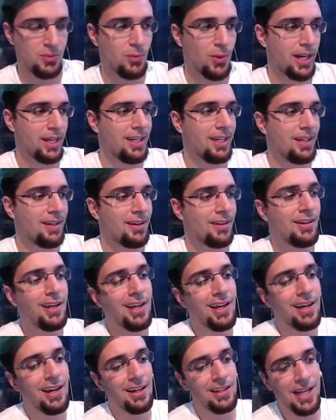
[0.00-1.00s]
right here.
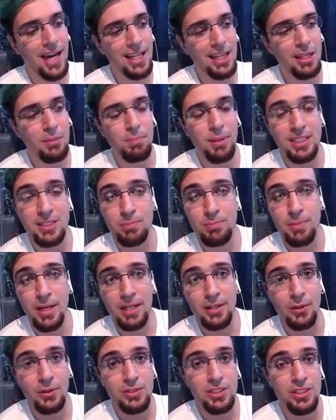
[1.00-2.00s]
Not the best
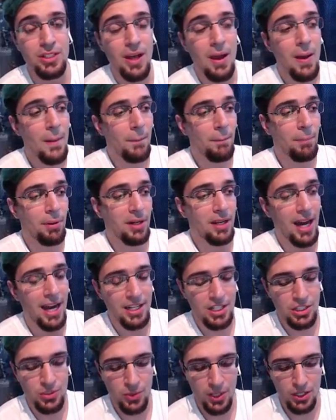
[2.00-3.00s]
medals, but I
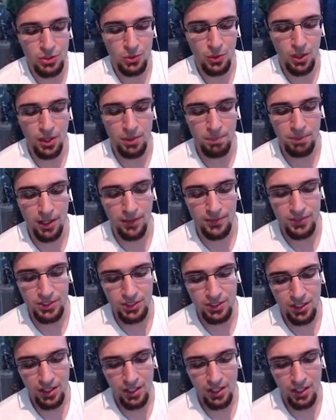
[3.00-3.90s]
just want to do all the buffs.